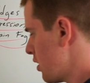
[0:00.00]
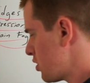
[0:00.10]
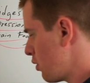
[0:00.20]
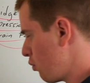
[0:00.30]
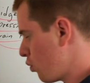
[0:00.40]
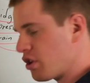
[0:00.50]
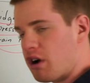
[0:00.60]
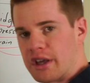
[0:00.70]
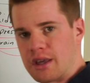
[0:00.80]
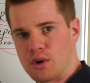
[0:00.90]
So we're
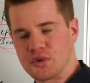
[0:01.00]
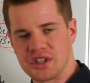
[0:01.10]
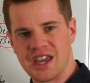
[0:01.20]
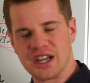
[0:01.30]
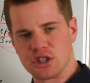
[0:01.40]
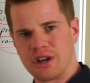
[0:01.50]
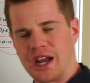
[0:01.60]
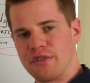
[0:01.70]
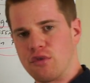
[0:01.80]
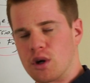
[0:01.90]
talking mostly
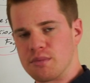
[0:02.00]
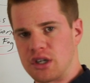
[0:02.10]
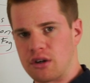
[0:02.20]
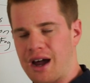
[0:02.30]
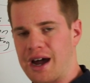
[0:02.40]
extract forms here,